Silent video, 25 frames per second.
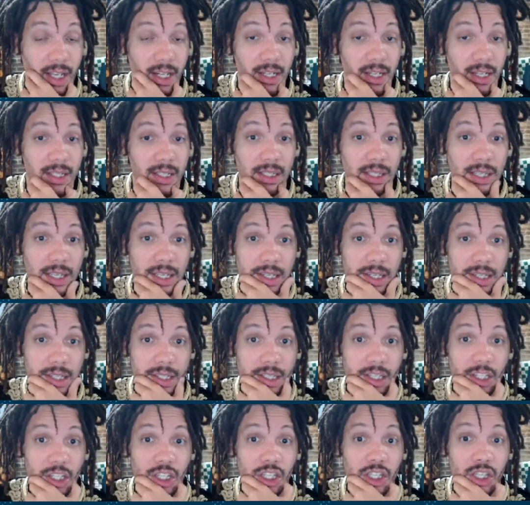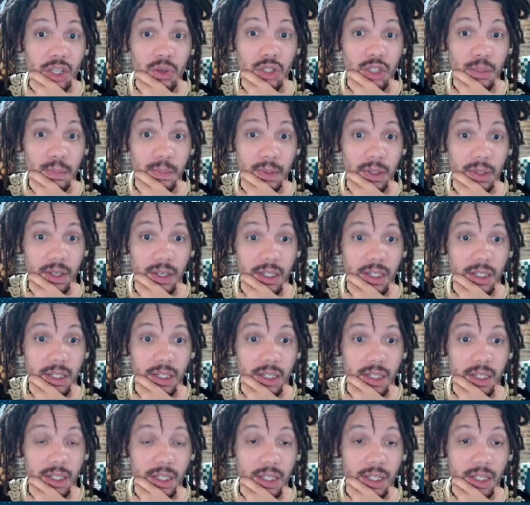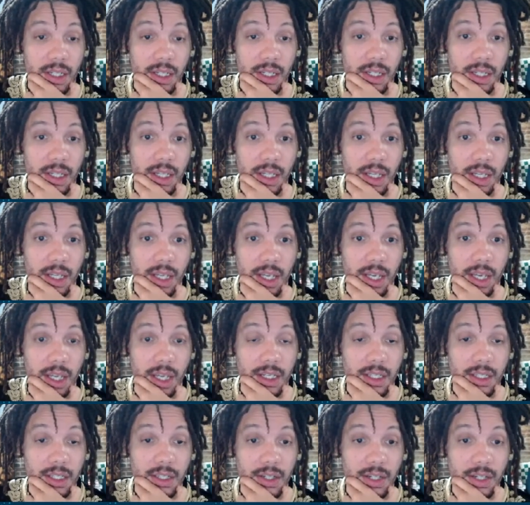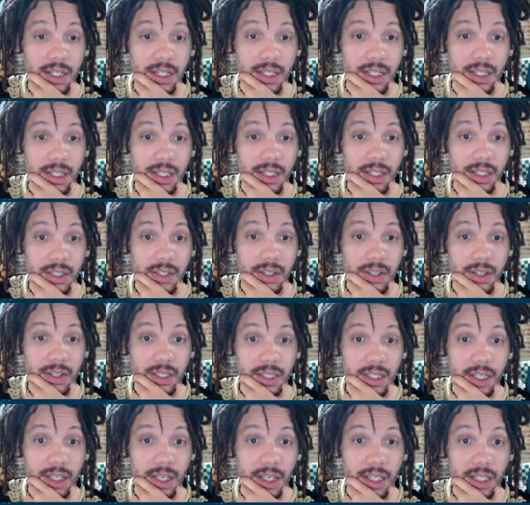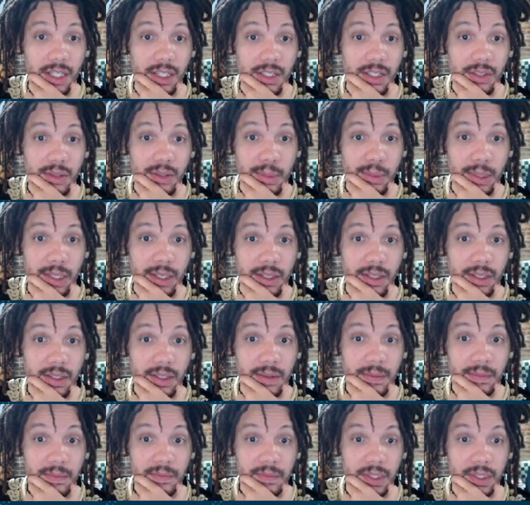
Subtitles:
honestly. A huge pawn, and there isn't a darn thing I can do about it.